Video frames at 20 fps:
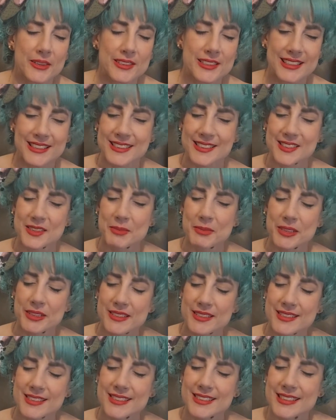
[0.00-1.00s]
audience
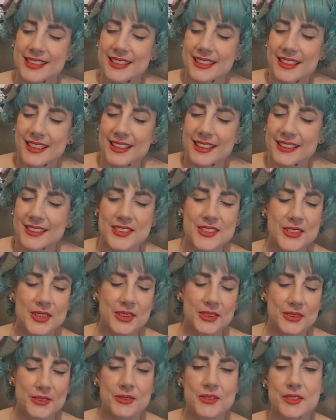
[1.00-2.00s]
because they are
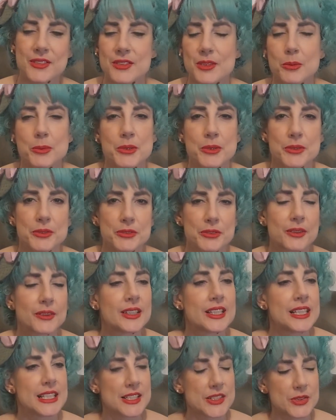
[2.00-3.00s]
so
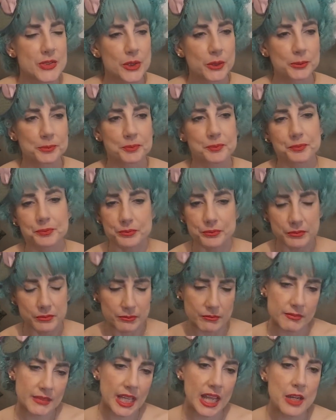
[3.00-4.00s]
beautiful. So
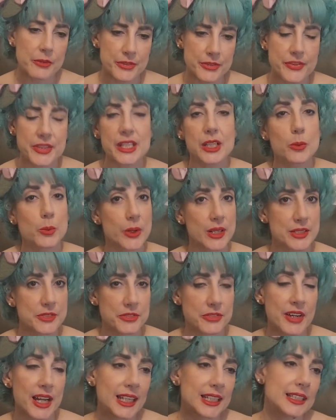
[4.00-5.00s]
everything went
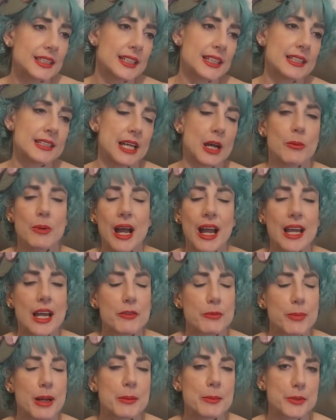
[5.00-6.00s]
fine, and now I
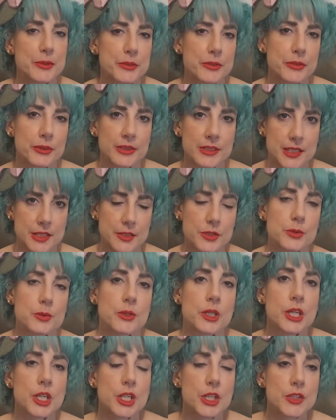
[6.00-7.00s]
have my beautiful tattoo.
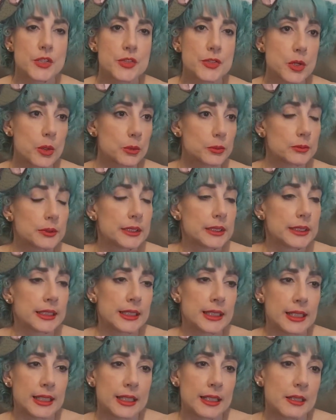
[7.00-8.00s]
So
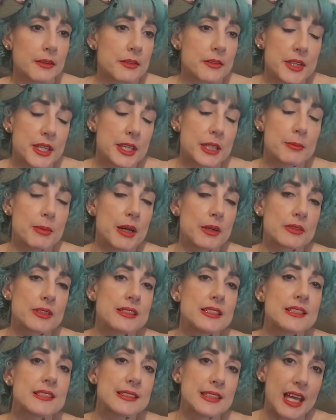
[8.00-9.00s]
think
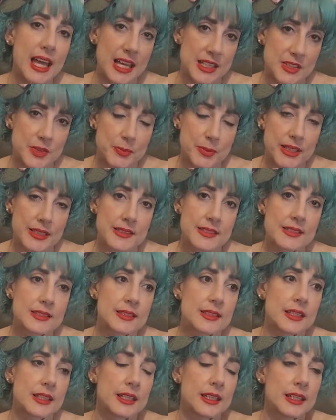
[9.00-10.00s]
about these aspects.
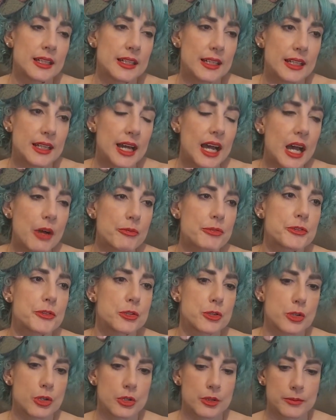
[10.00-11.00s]

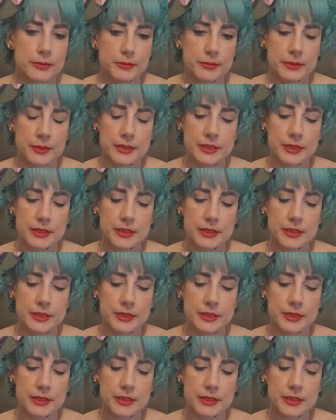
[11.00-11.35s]
After